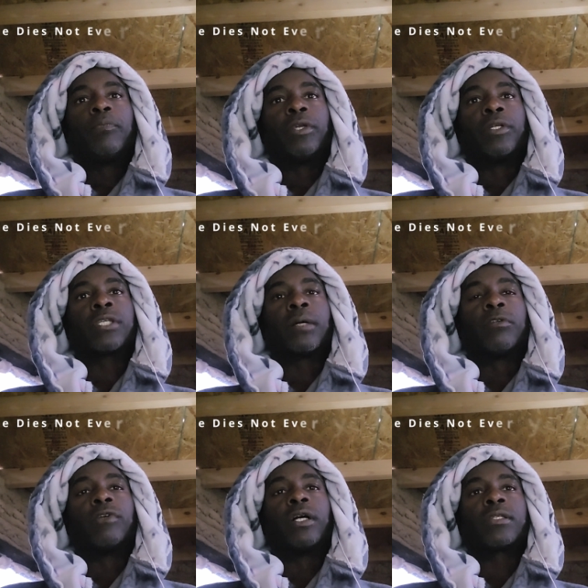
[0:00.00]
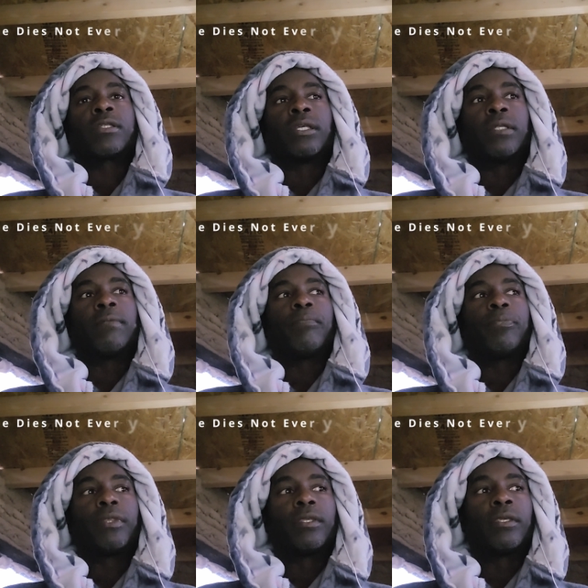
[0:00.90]
there's some of us that,
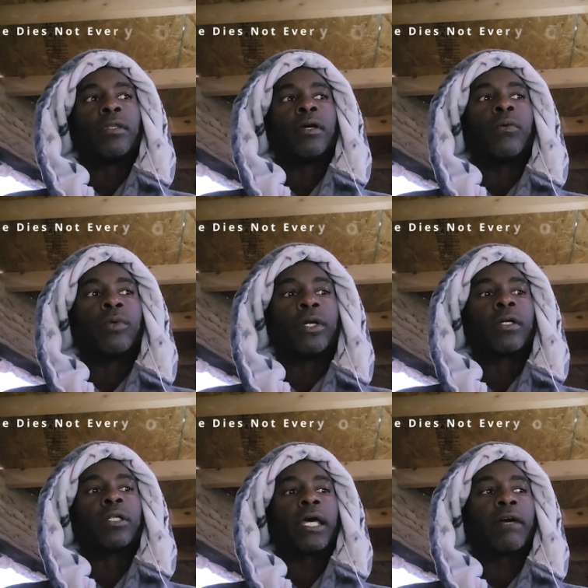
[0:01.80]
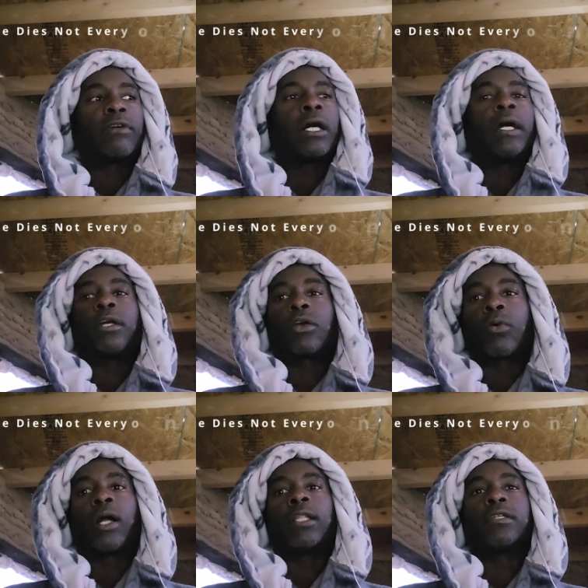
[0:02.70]
we're going to have a higher
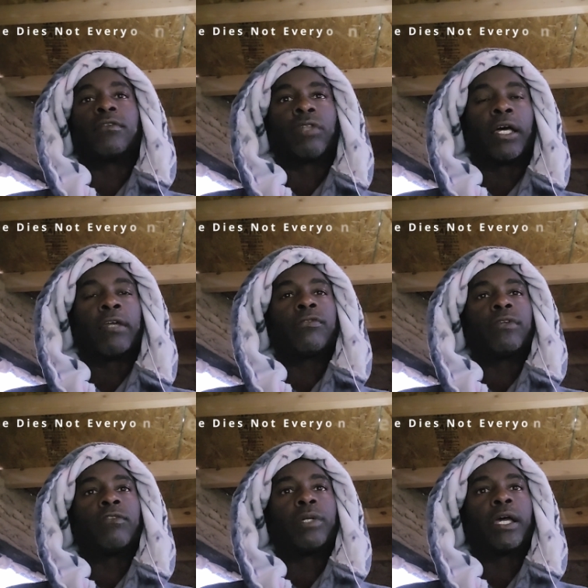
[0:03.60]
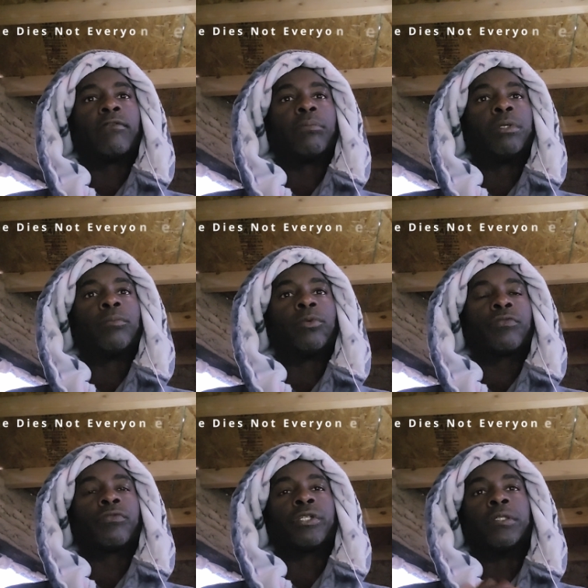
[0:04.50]
quality of life if we have a bit more
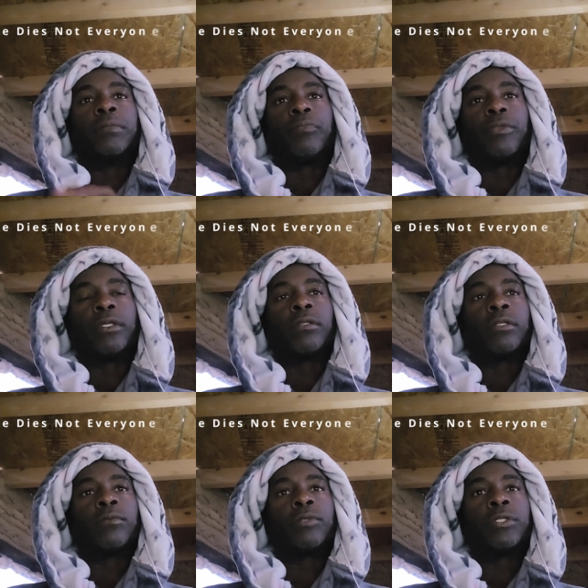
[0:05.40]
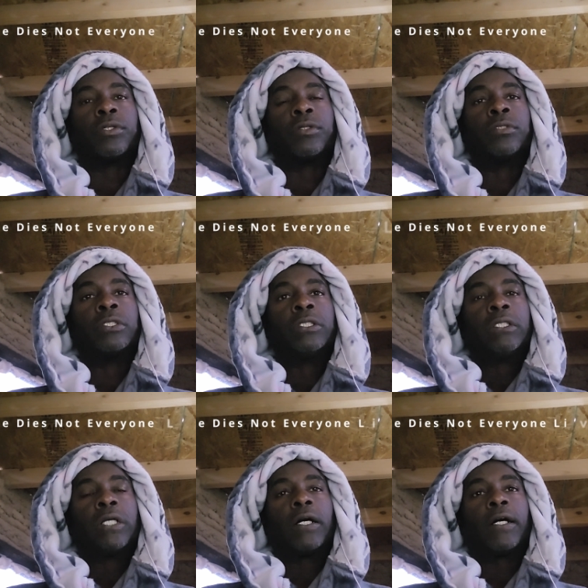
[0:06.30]
freedom than we do
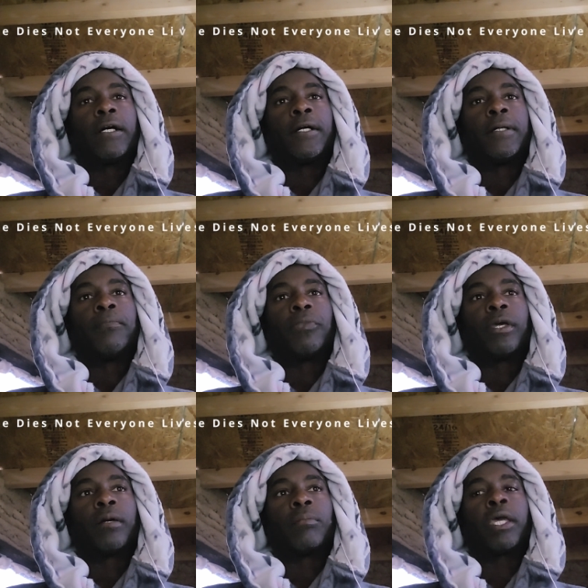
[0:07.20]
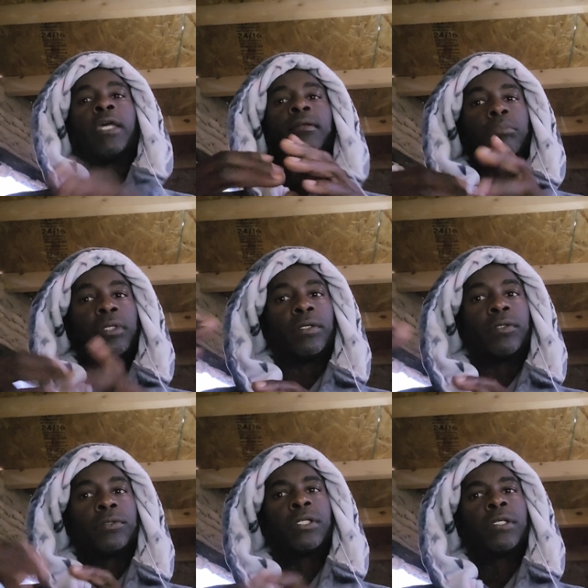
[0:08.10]
paying
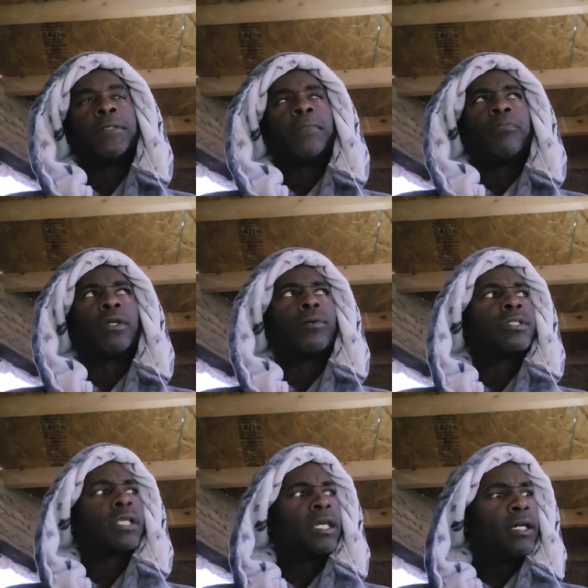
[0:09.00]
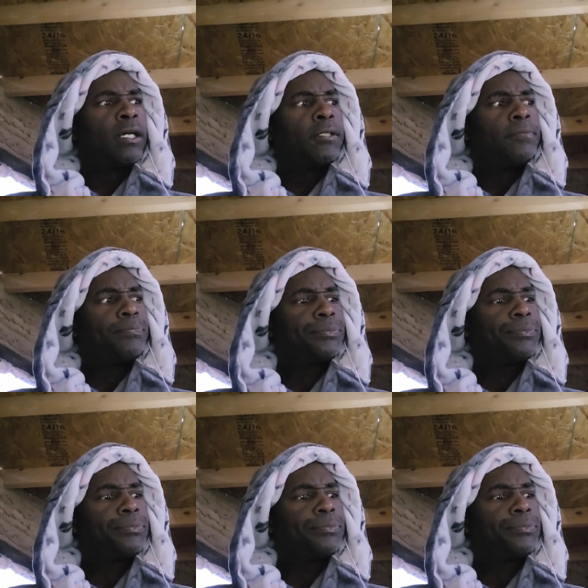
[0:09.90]
bills. There was a